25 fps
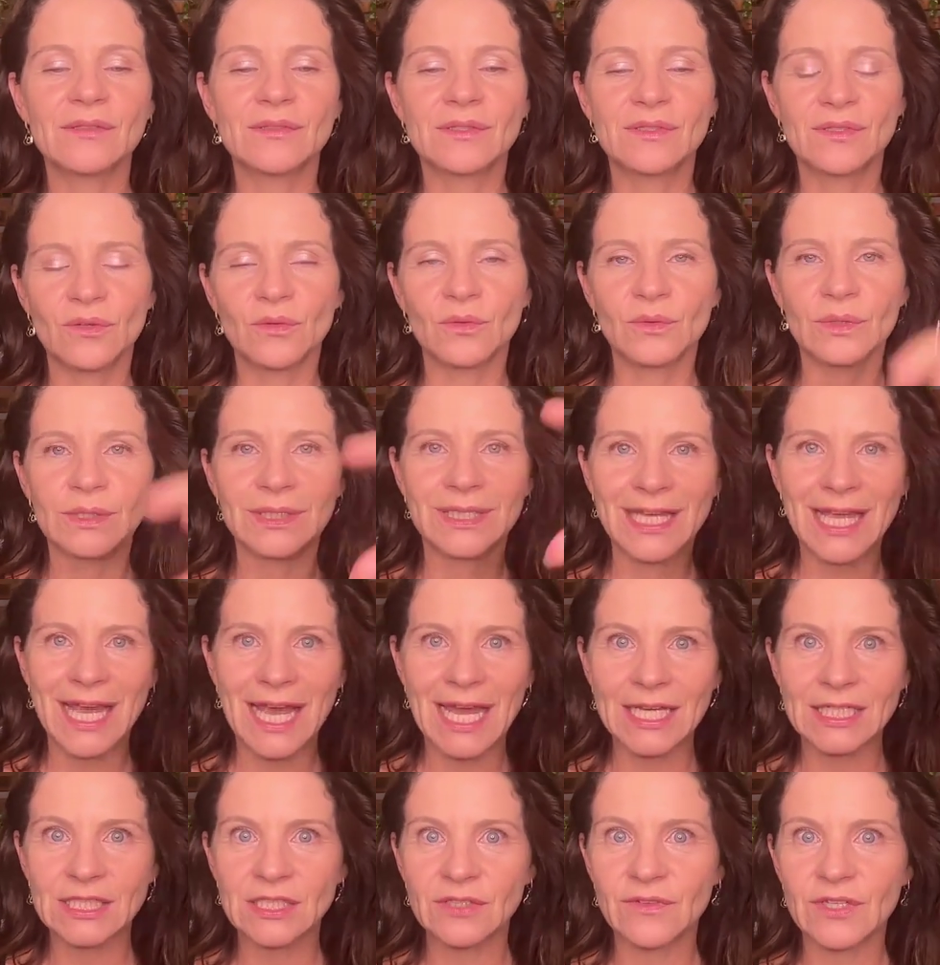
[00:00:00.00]
So the
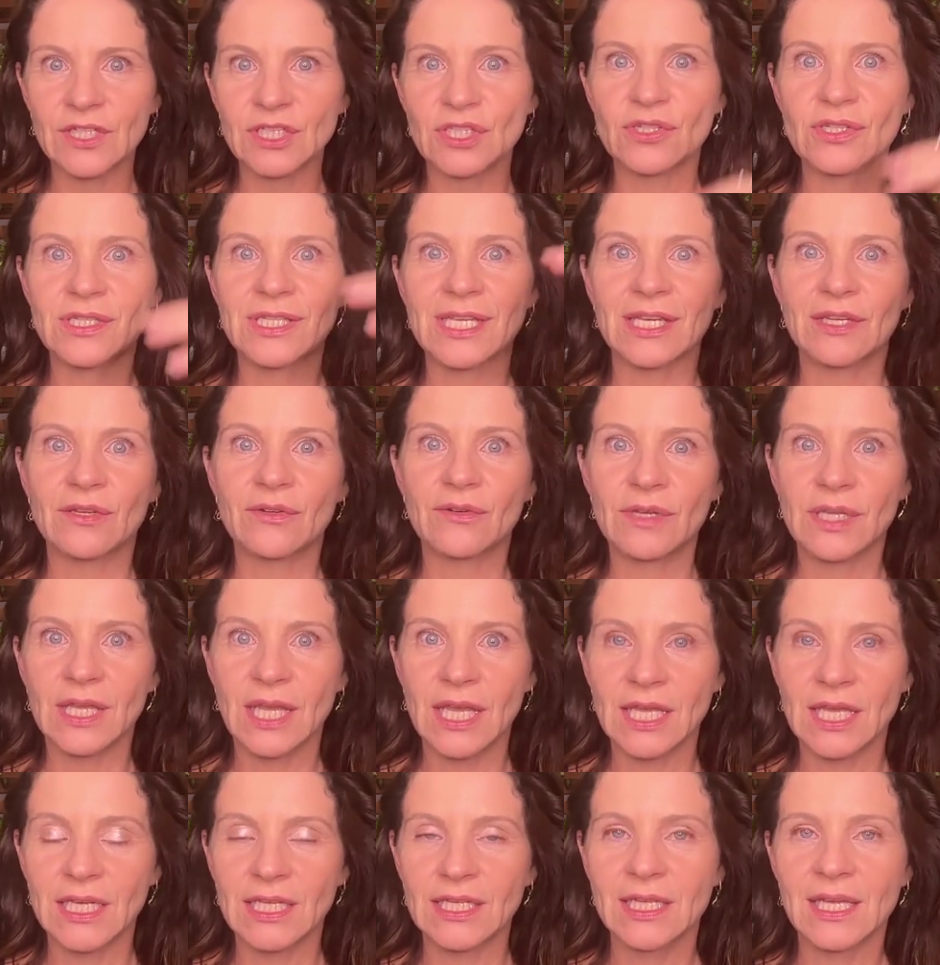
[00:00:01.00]
activations are
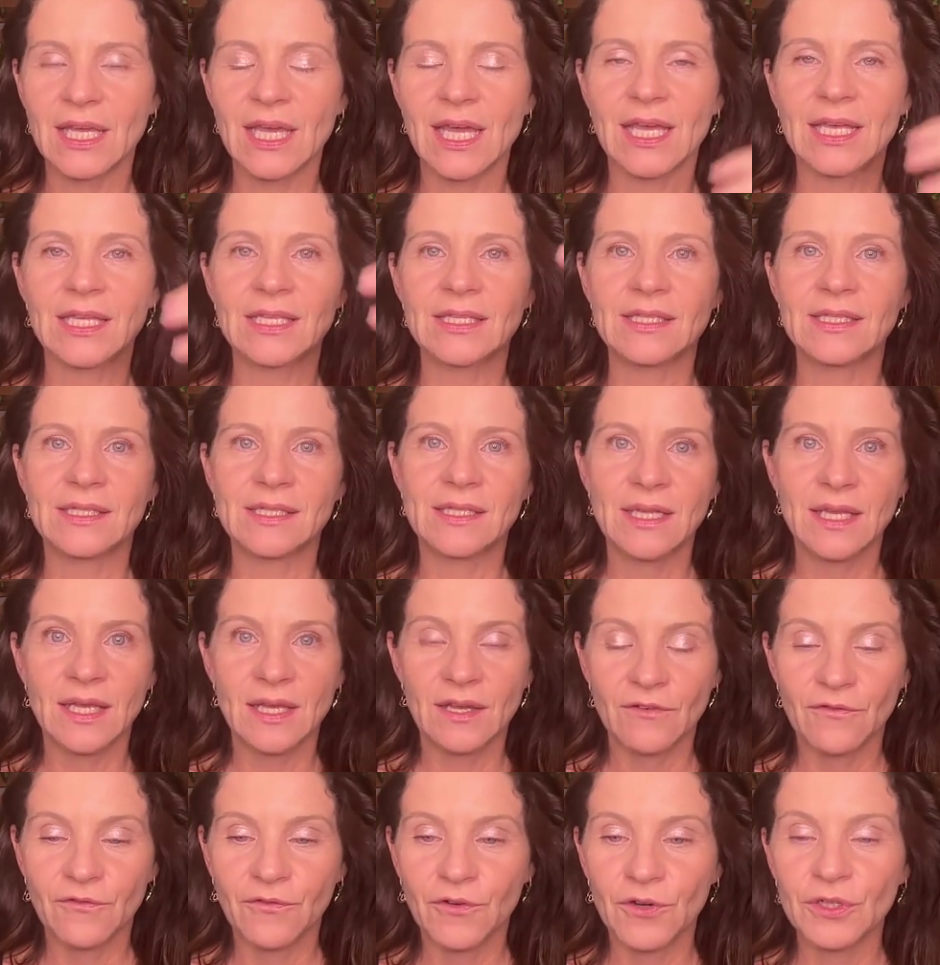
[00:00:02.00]
created as
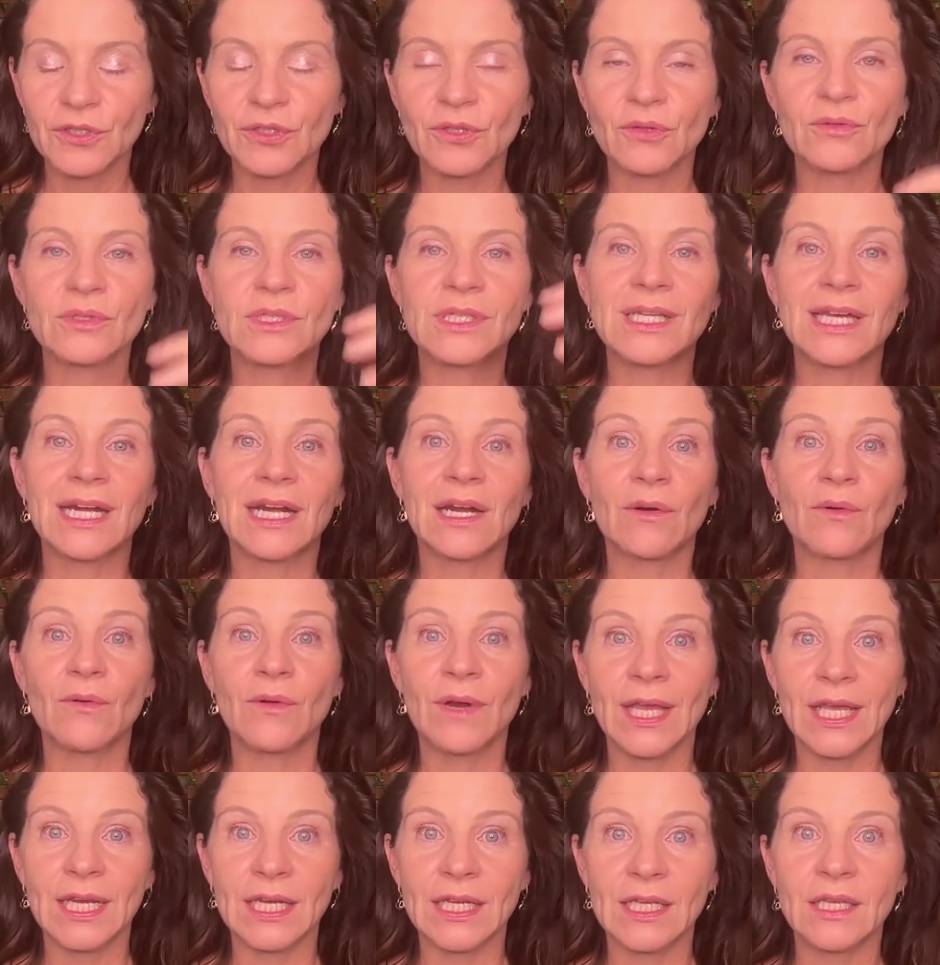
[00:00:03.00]
for those that are
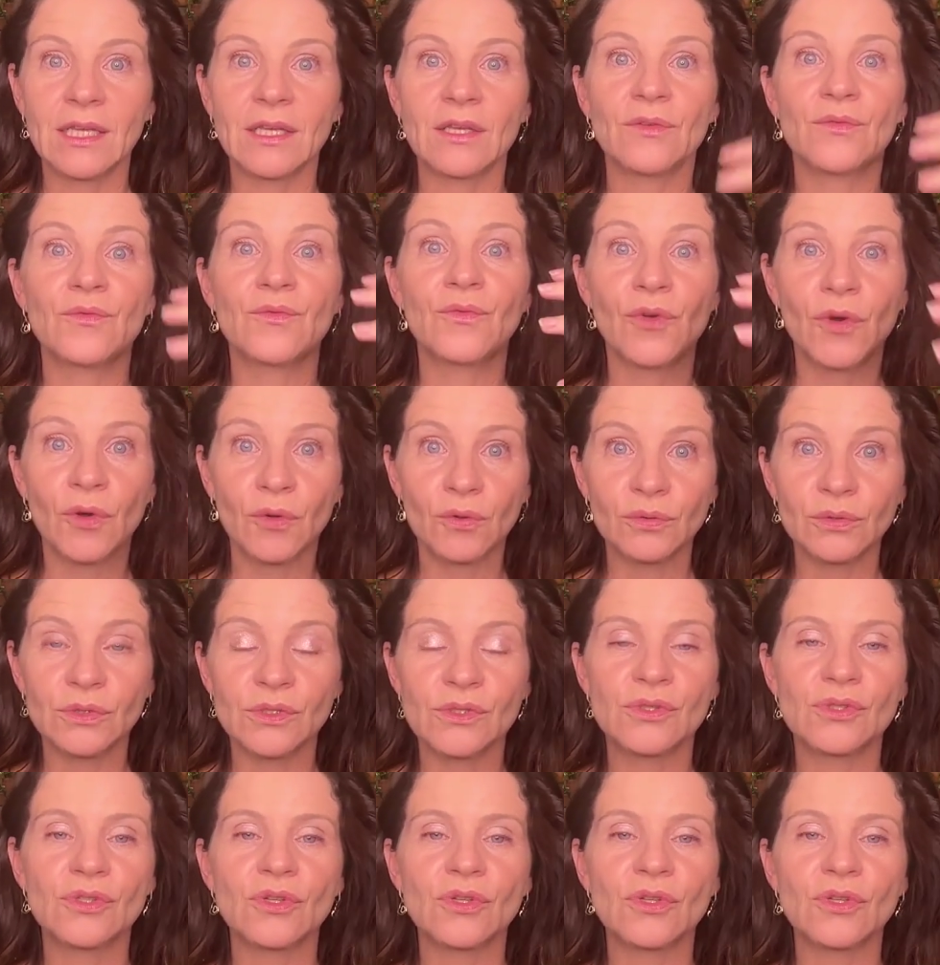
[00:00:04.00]
already enrolled.